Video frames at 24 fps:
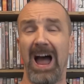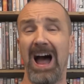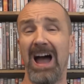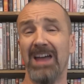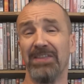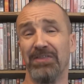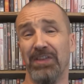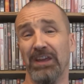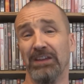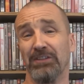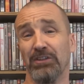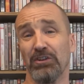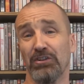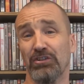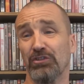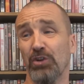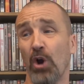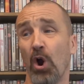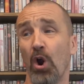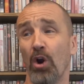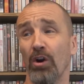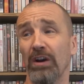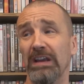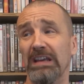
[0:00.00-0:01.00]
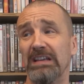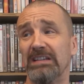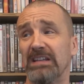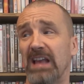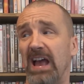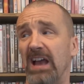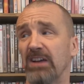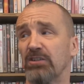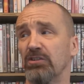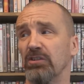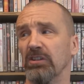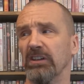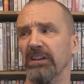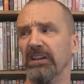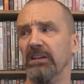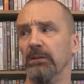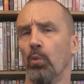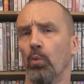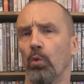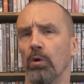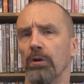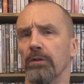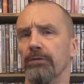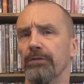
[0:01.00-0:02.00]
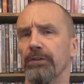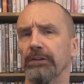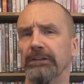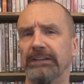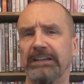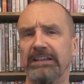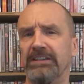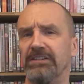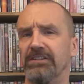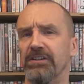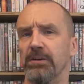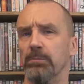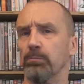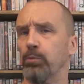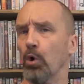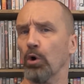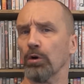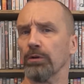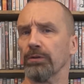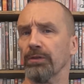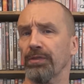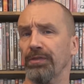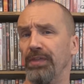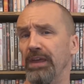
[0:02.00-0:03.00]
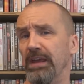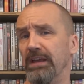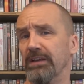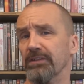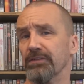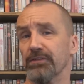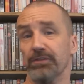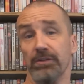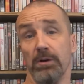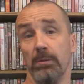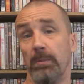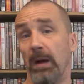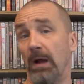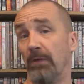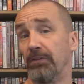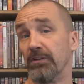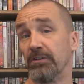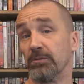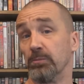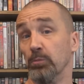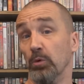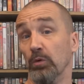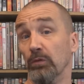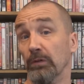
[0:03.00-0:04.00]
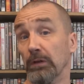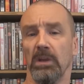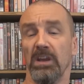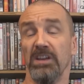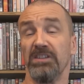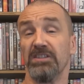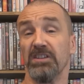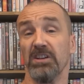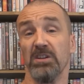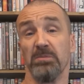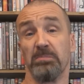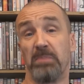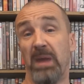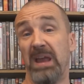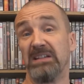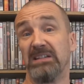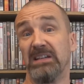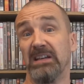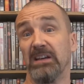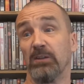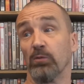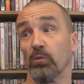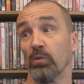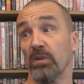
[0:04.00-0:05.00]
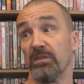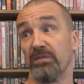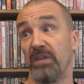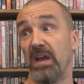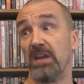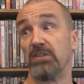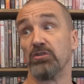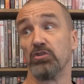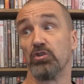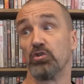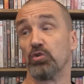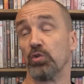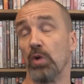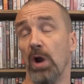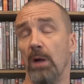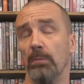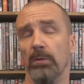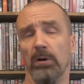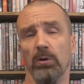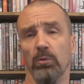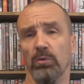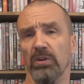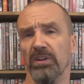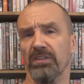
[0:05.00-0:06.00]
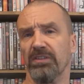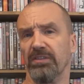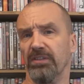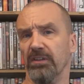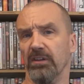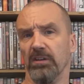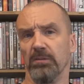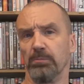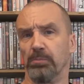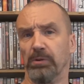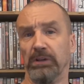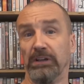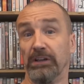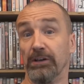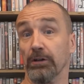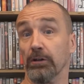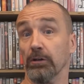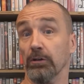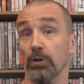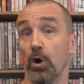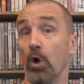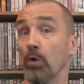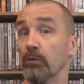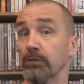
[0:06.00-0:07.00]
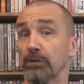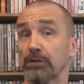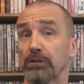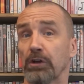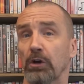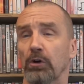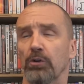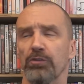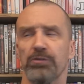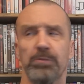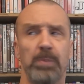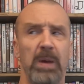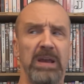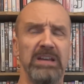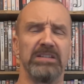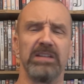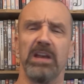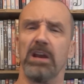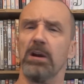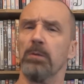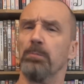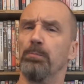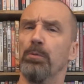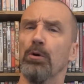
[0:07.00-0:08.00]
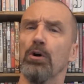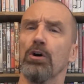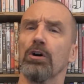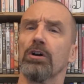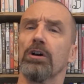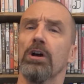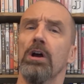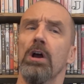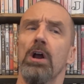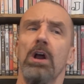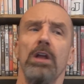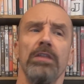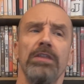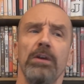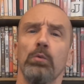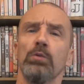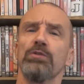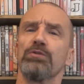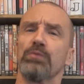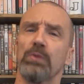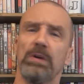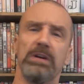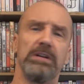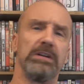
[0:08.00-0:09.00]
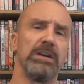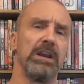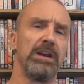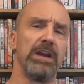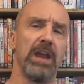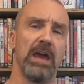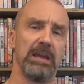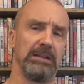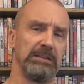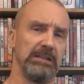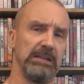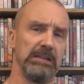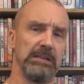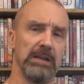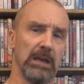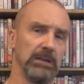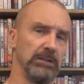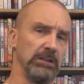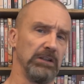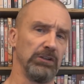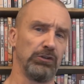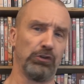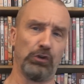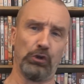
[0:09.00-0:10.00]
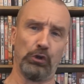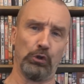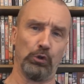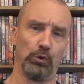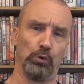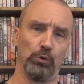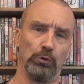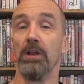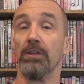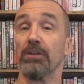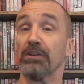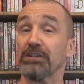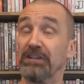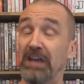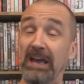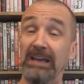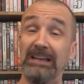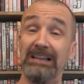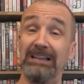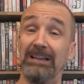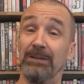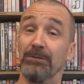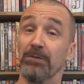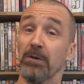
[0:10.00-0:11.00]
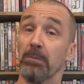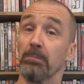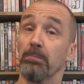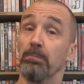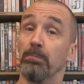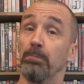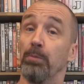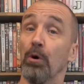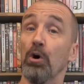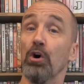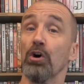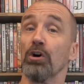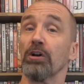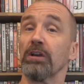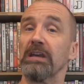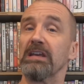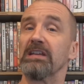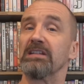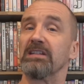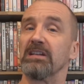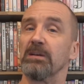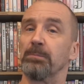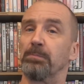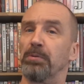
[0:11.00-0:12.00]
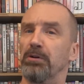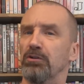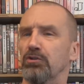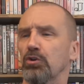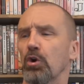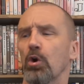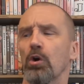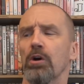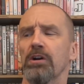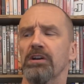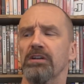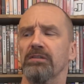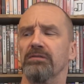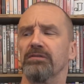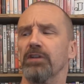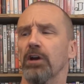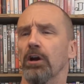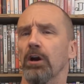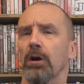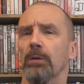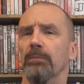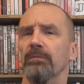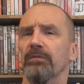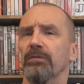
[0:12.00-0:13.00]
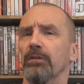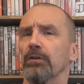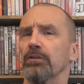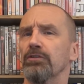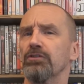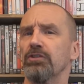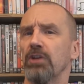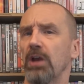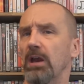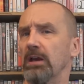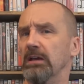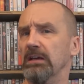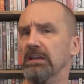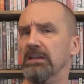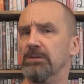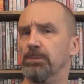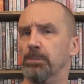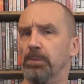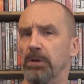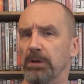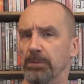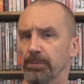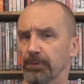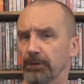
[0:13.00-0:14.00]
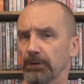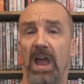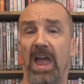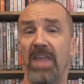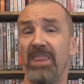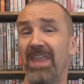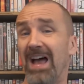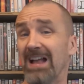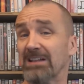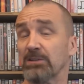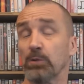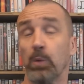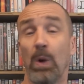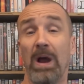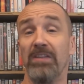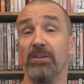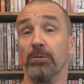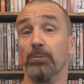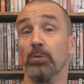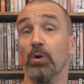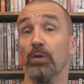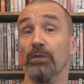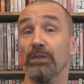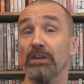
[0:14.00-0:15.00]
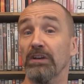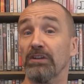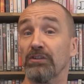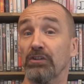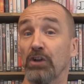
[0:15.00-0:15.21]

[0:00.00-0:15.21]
I think the story is actually one of the least important things about this movie. It's a basic revenge drama with political overtones based on a book that was written in 1992. The title of the book is a pejorative term for Chinese people, and that's why the movie is